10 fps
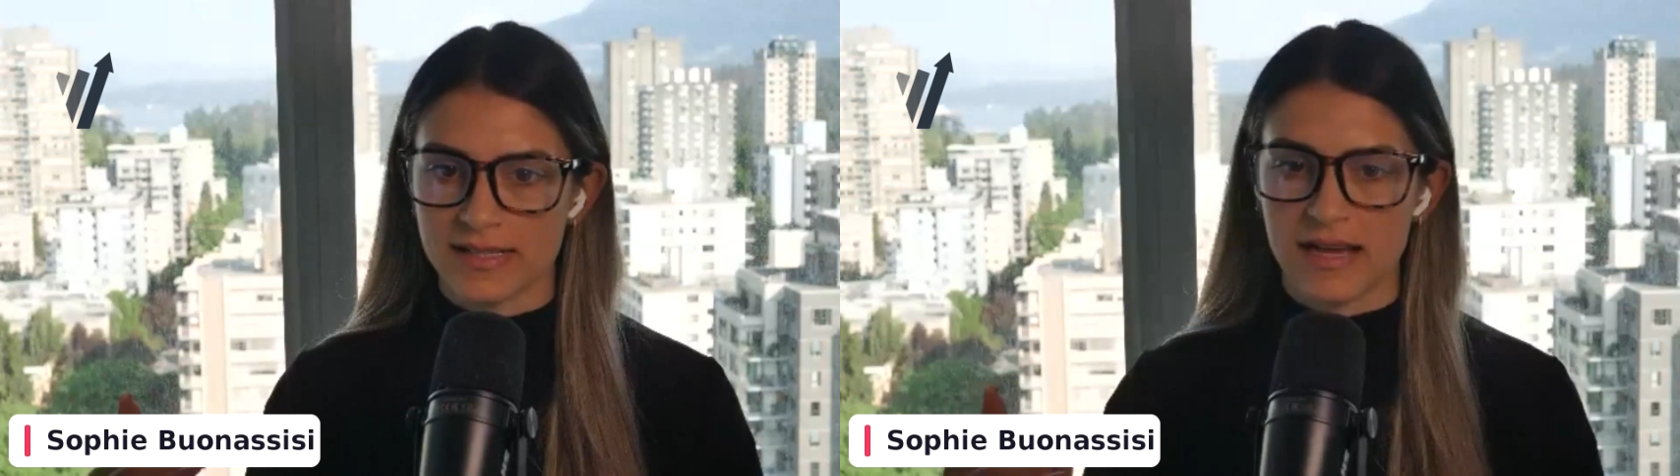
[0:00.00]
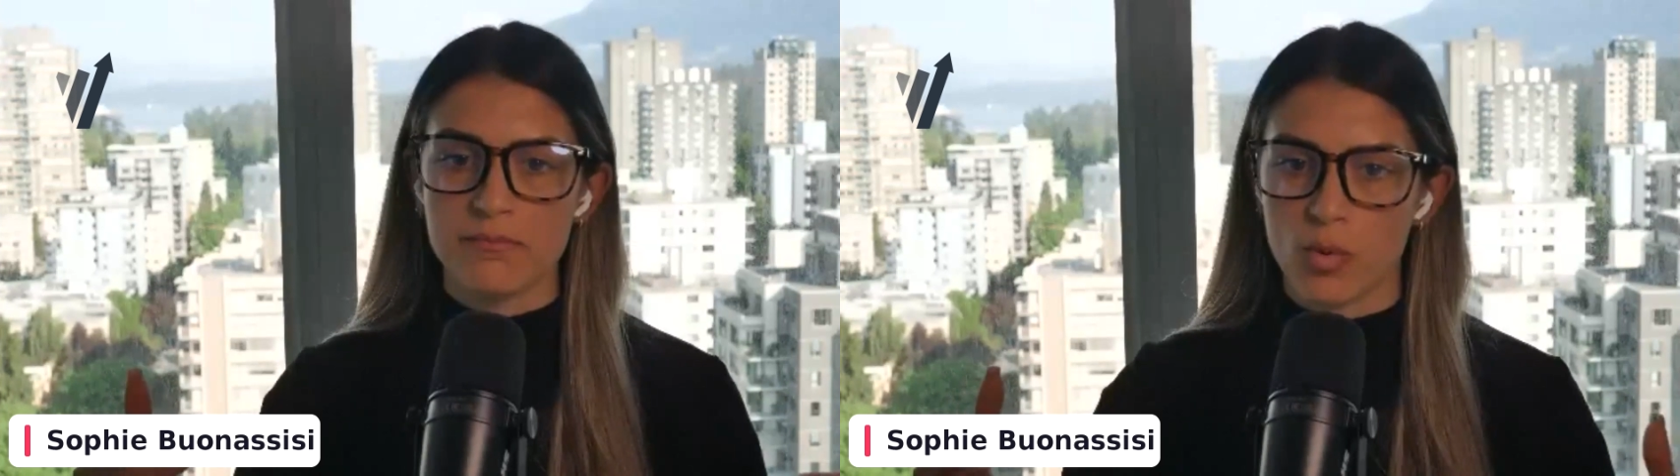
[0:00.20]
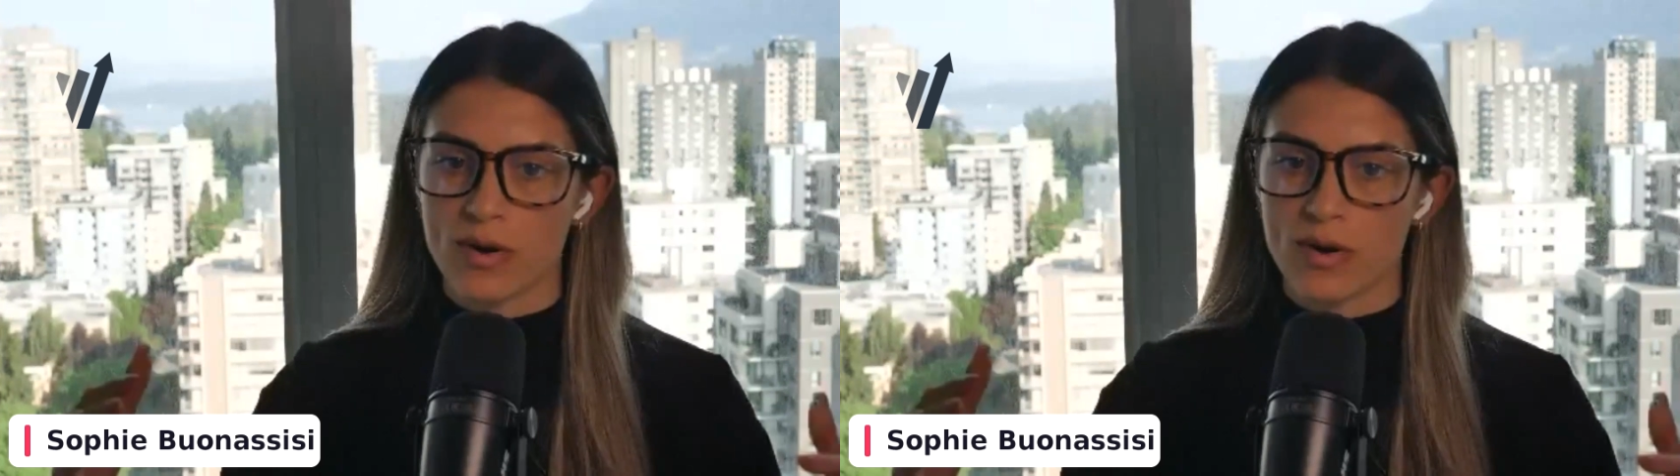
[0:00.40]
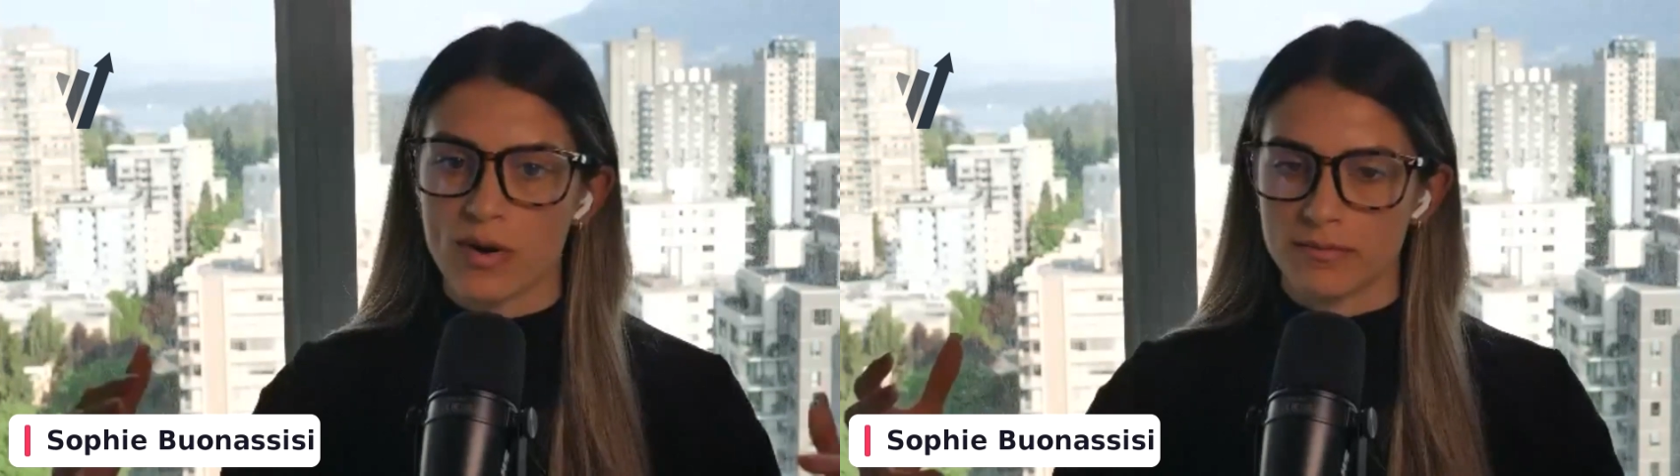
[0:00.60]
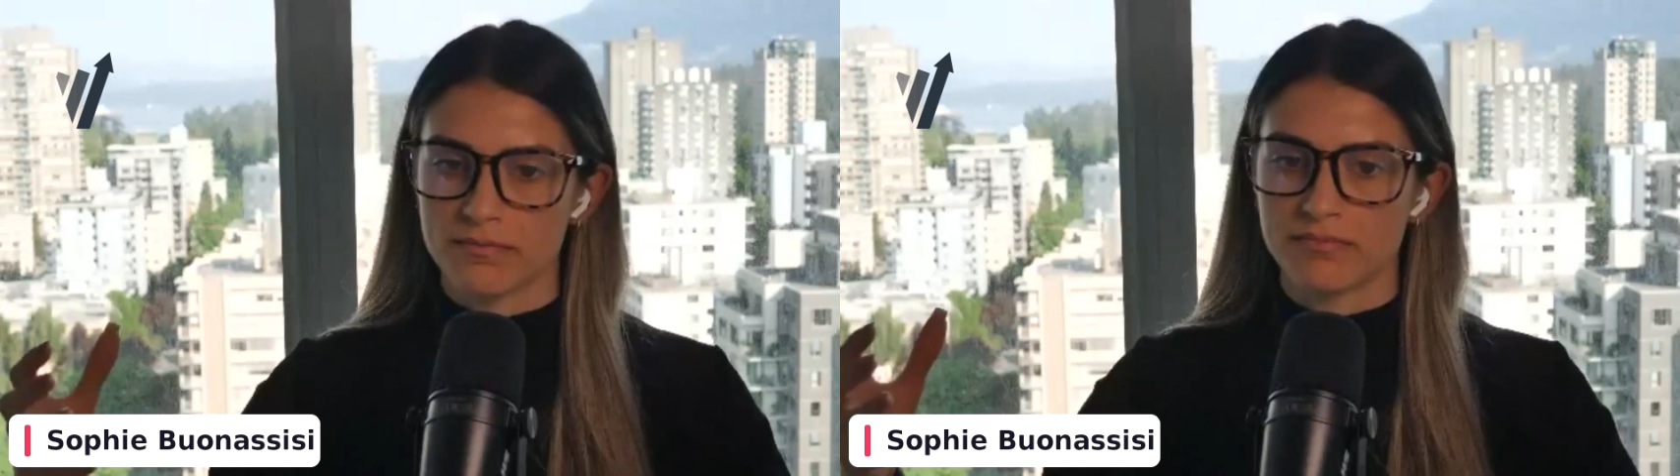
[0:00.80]
some point
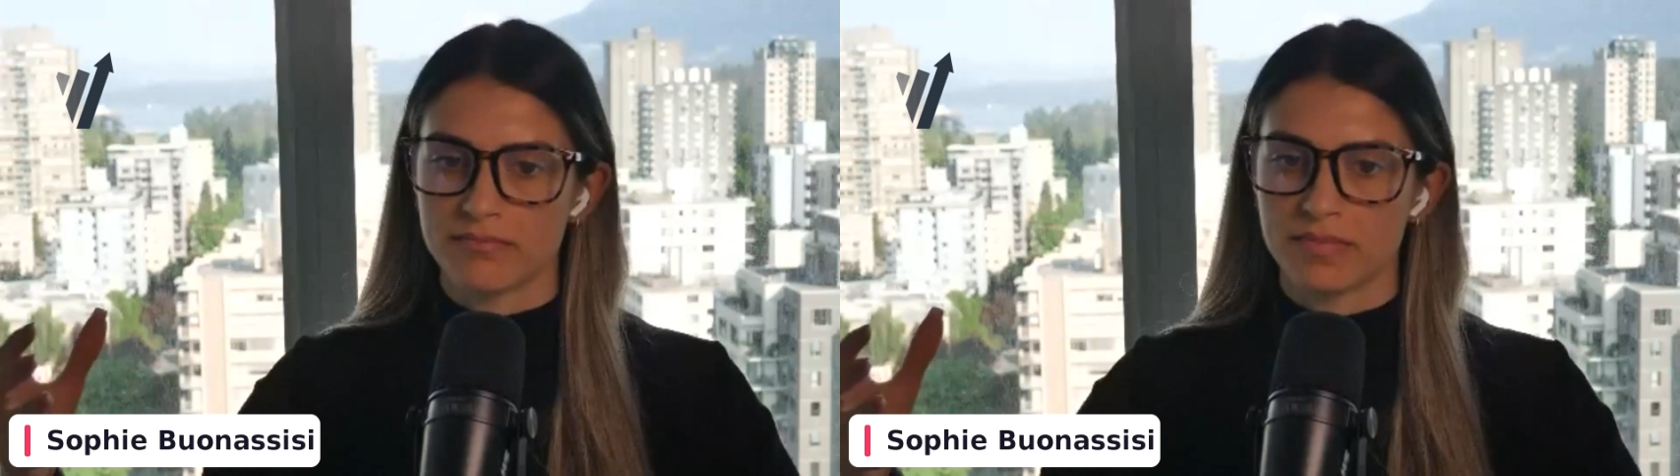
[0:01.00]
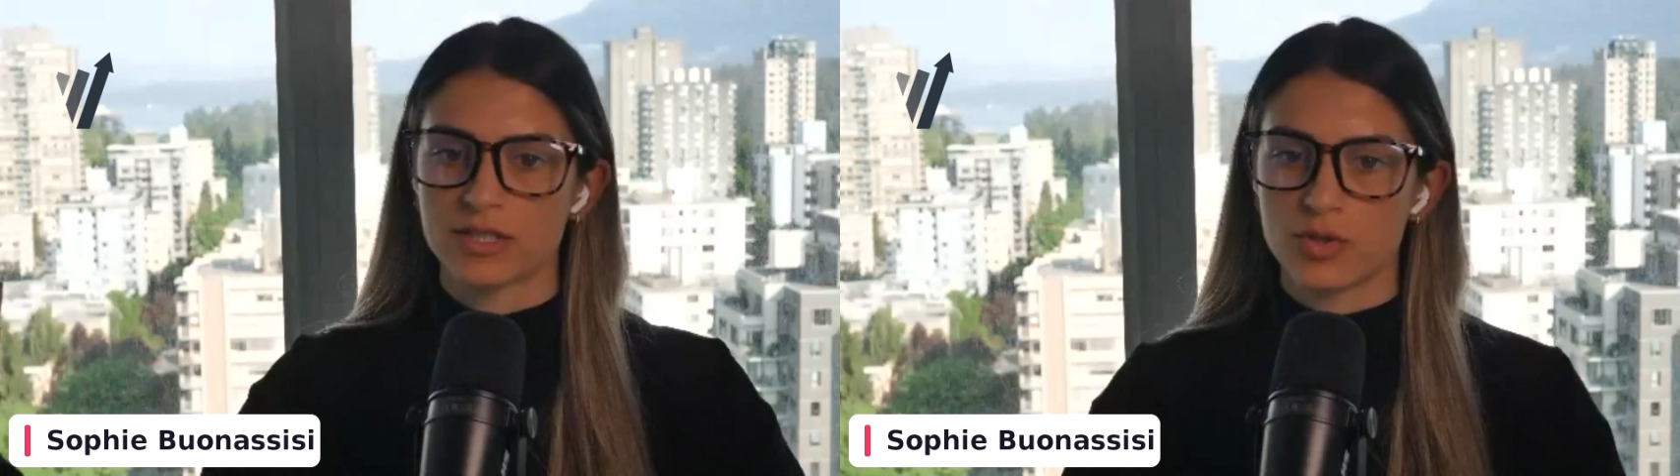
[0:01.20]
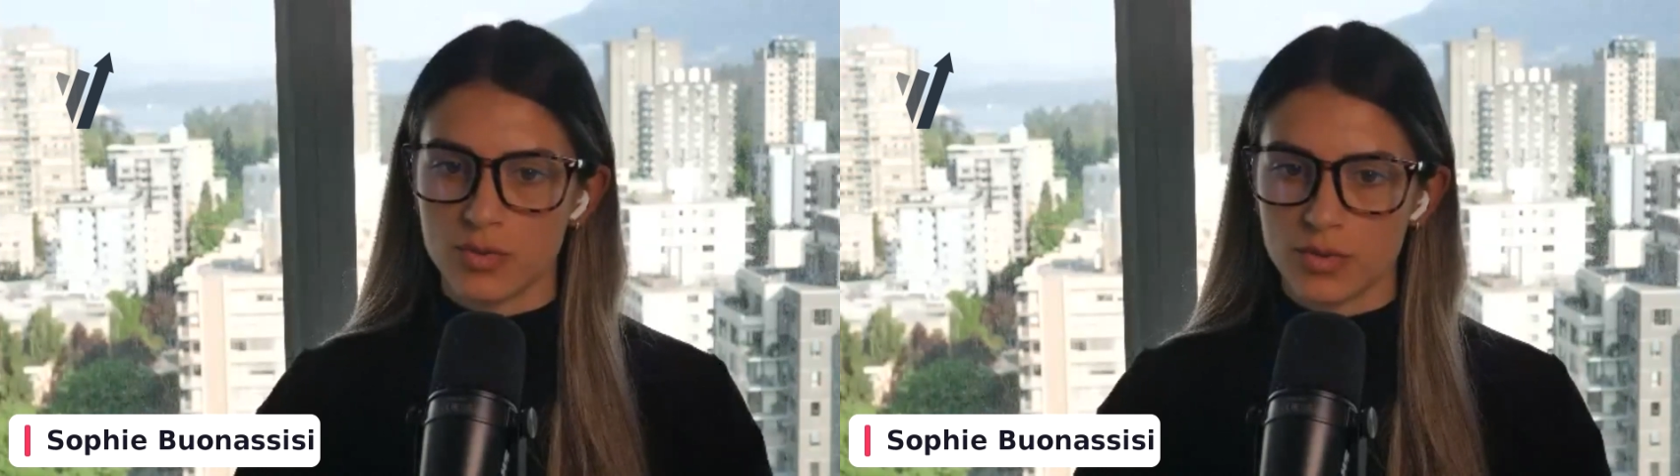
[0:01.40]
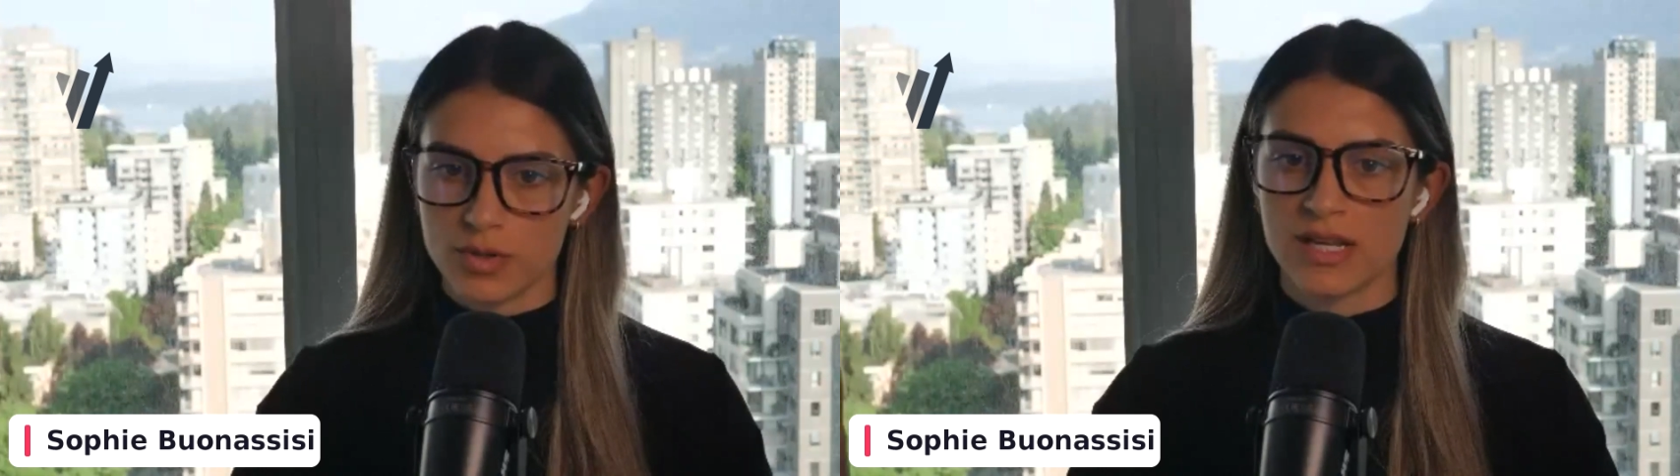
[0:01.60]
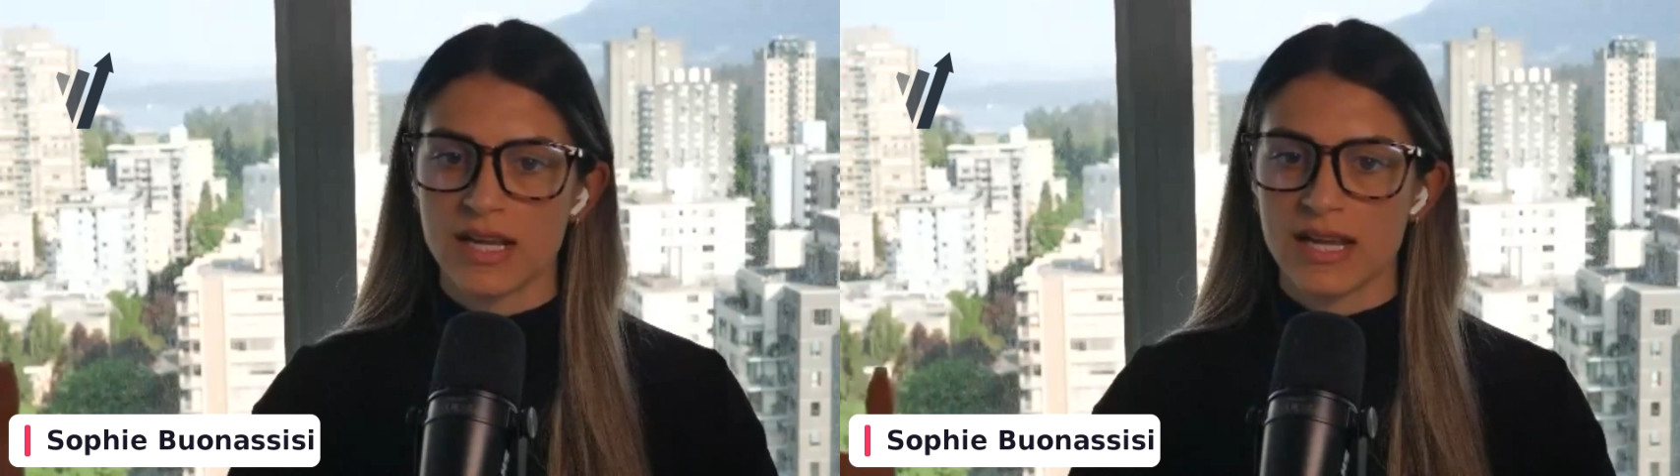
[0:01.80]
that we're building
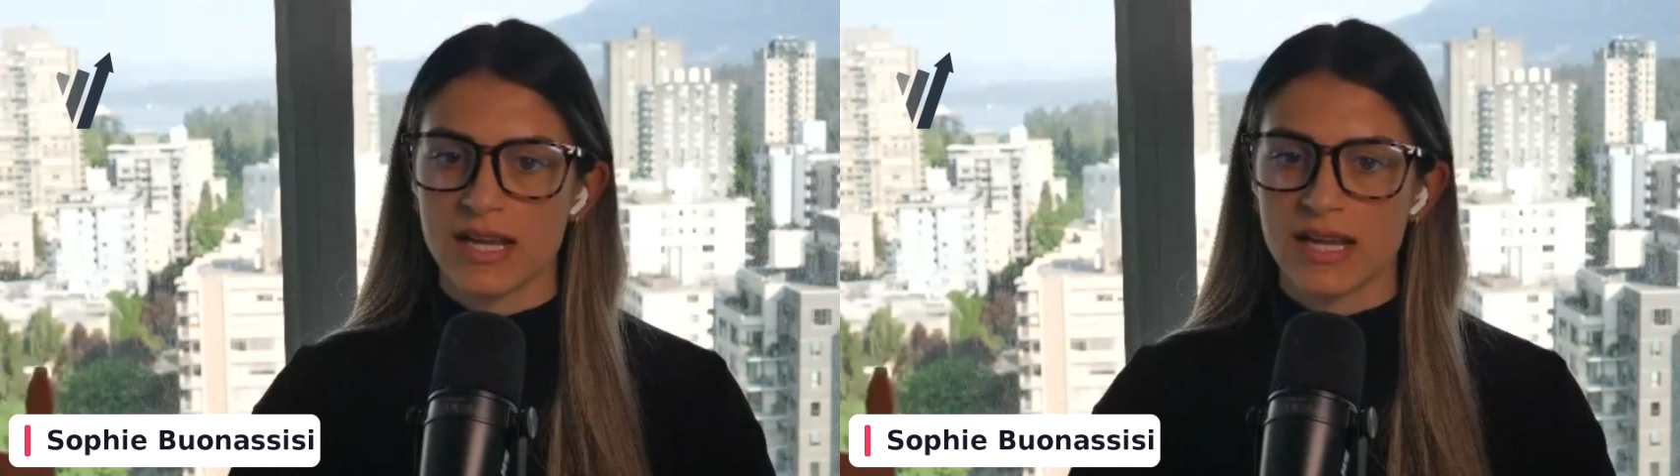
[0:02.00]
towards